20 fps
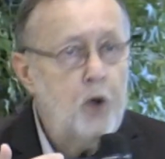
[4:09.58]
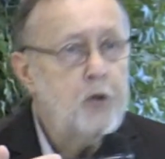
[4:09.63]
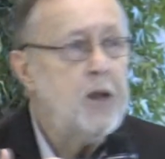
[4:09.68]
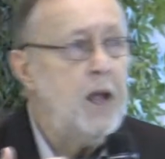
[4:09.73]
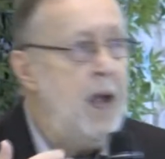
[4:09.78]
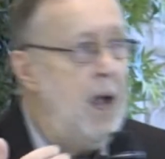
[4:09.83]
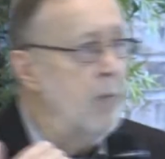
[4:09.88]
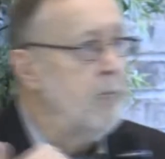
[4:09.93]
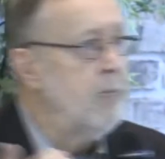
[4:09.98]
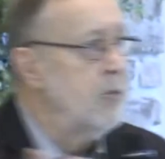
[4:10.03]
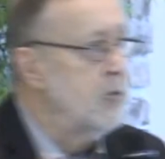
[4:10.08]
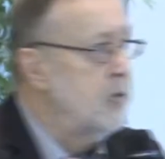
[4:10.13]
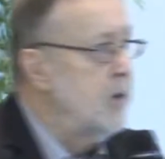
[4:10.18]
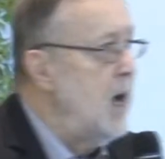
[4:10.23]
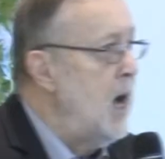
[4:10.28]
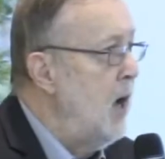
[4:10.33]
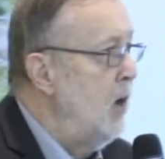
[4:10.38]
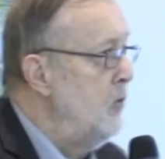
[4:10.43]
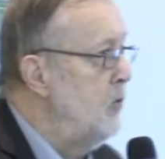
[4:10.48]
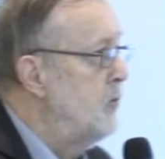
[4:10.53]
want to
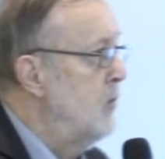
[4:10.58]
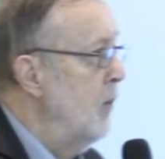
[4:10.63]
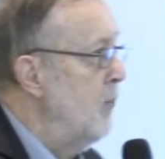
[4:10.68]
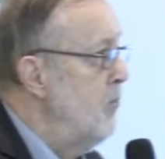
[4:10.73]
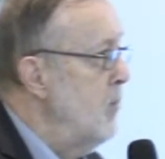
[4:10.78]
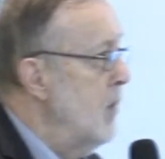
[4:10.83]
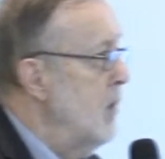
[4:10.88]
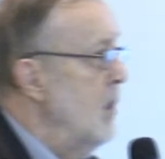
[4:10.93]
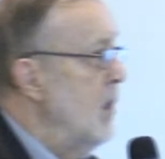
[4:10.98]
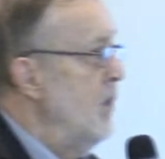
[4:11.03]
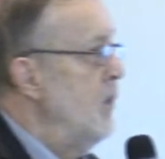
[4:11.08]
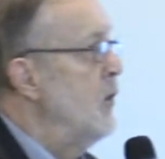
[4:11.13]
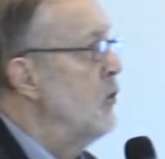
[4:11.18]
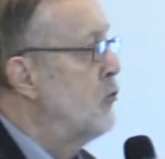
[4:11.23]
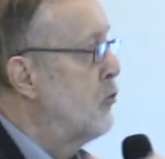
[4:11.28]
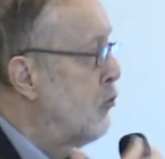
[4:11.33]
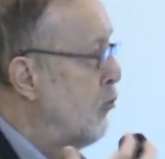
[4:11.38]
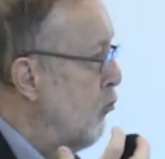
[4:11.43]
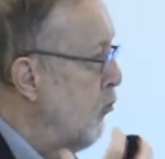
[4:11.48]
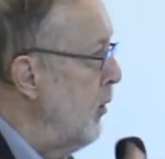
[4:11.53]
emphasize the
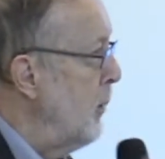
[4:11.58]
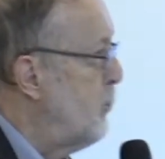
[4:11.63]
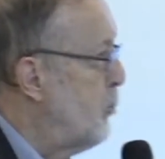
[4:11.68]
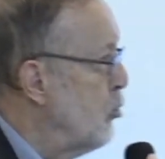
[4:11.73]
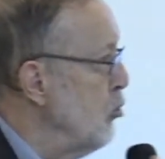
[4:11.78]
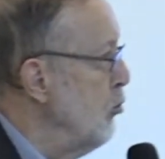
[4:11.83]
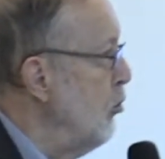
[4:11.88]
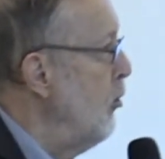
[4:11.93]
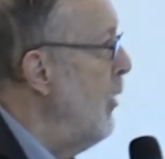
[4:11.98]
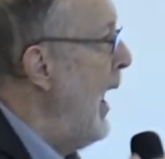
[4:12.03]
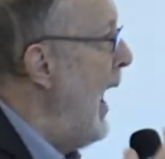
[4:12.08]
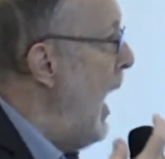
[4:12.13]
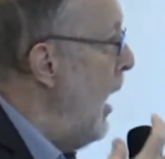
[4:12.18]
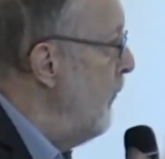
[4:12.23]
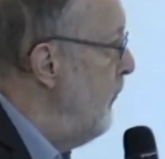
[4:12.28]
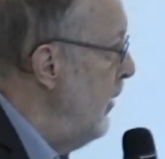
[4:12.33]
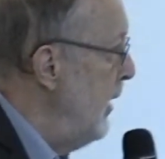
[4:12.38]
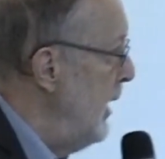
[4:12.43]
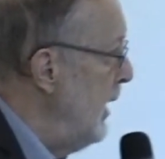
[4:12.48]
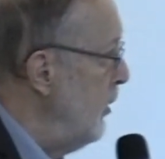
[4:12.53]
scriptural
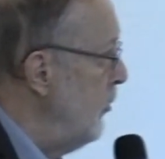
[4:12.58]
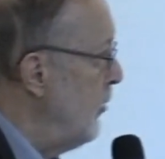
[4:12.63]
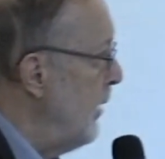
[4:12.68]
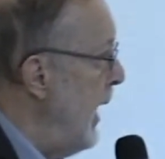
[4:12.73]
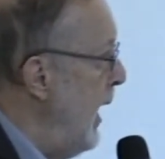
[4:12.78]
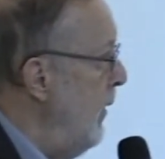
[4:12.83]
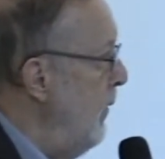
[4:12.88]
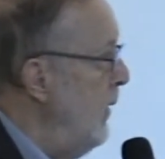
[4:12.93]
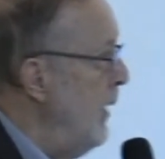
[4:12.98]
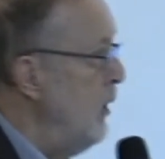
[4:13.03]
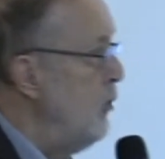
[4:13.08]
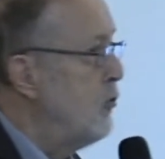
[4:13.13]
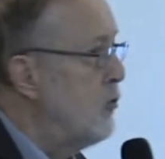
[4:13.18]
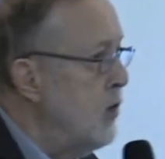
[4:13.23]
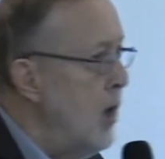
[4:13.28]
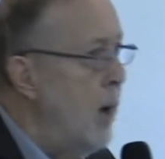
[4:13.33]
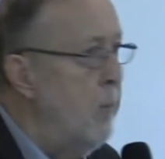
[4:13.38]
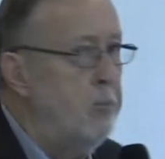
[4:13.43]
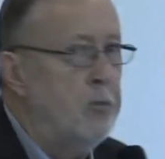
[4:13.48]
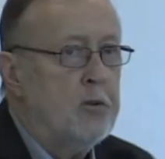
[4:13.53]
evidence and the
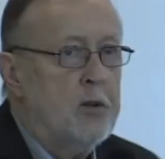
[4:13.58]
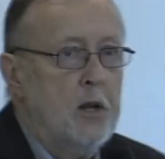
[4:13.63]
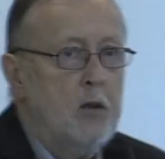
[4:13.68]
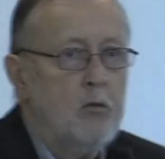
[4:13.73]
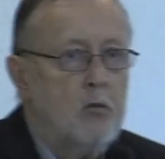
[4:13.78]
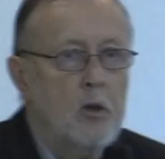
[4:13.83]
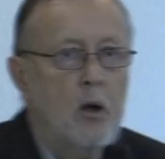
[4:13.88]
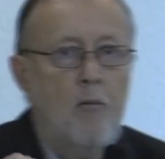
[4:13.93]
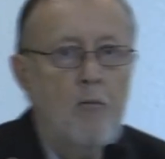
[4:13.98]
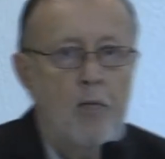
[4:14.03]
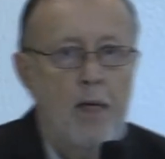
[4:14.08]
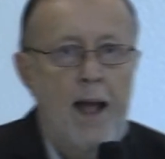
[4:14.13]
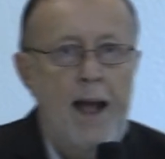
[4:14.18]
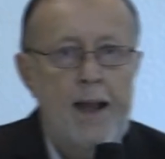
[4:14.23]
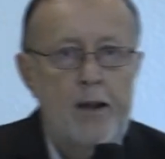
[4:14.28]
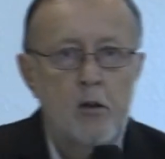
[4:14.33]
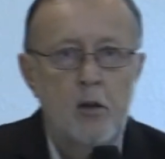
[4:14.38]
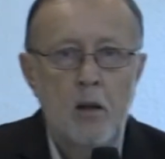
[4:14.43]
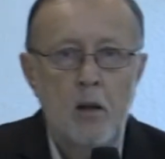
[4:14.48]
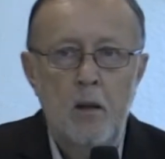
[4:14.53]
substance of
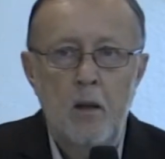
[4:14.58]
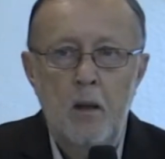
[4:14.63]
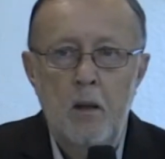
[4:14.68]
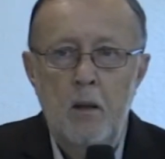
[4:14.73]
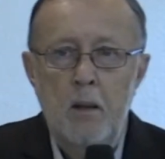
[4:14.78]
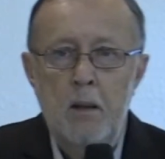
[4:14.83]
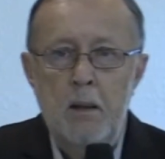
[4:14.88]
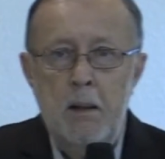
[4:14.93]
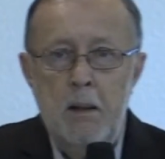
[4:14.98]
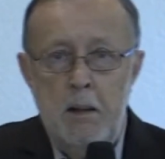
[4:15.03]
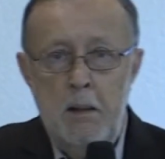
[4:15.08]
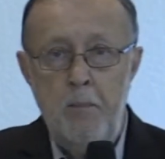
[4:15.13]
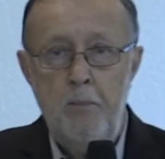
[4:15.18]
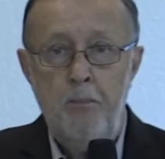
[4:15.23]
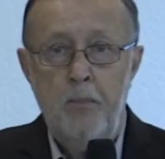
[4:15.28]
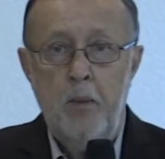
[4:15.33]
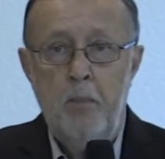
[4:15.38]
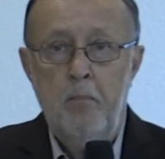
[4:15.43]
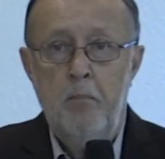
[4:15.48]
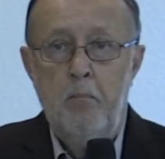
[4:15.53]
that.
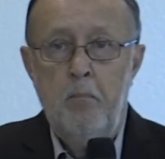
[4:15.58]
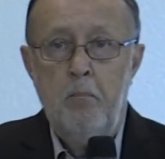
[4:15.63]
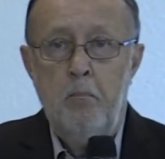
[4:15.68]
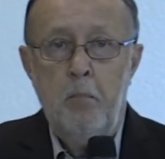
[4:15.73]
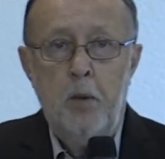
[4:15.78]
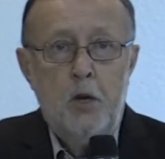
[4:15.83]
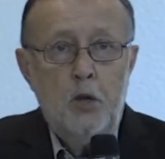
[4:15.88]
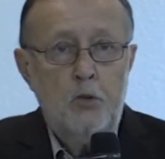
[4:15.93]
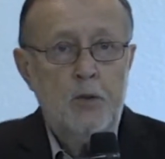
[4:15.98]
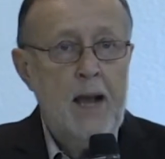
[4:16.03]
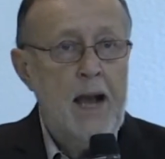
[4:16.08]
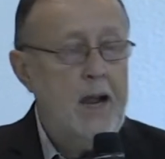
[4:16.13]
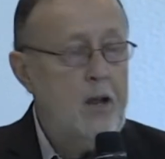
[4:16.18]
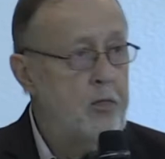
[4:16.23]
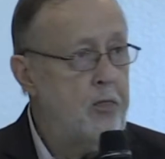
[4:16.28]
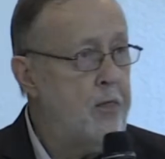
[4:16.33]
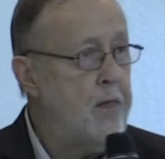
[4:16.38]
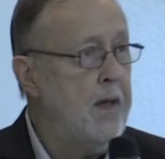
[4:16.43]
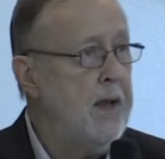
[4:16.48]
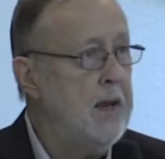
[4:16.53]
Because I
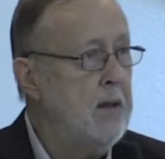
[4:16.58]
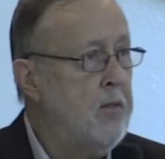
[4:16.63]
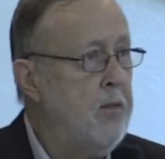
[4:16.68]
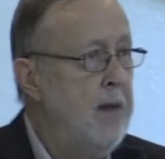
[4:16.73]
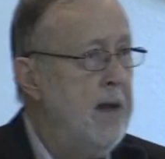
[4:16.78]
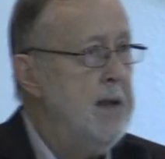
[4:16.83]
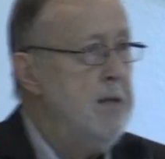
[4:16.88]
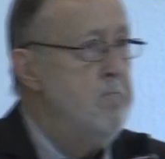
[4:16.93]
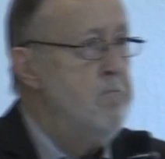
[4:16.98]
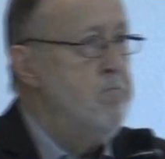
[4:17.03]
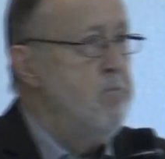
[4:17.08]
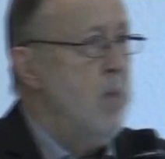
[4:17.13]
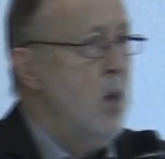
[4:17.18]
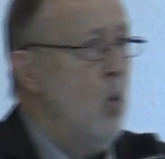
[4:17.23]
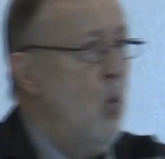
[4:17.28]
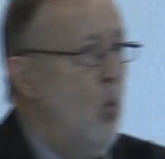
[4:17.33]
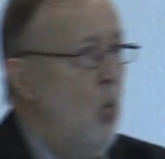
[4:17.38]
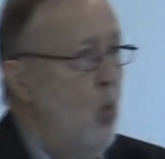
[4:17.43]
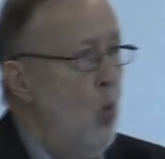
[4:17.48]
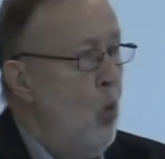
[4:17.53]
think that
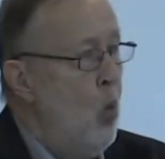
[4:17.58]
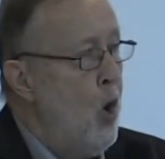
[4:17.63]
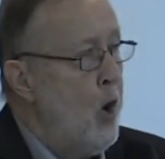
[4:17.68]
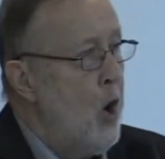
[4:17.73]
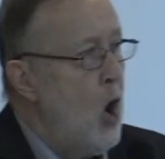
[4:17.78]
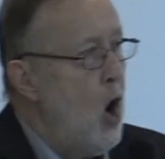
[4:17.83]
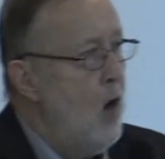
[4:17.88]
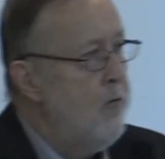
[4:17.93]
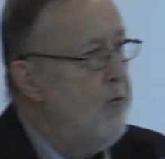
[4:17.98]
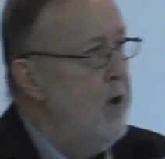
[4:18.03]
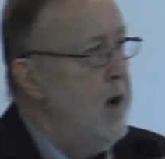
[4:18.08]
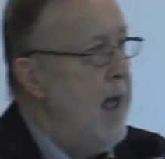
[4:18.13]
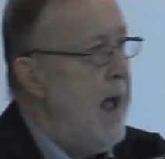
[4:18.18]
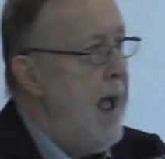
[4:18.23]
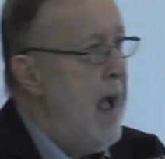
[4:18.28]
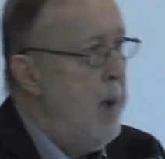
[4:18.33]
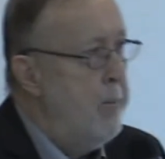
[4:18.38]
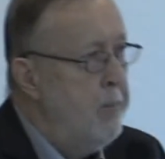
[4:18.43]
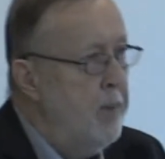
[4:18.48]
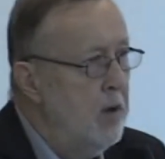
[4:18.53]
what often
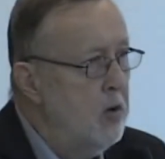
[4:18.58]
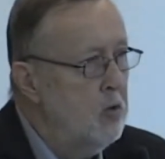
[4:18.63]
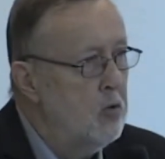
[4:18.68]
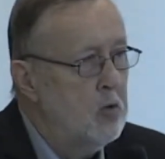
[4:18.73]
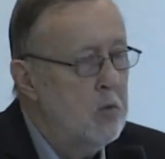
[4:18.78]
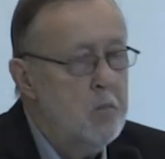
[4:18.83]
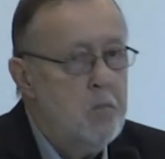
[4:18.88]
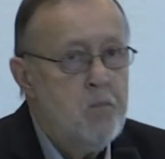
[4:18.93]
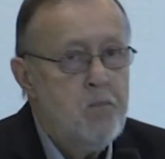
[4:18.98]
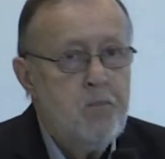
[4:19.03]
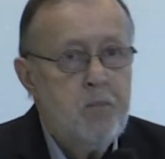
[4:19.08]
happens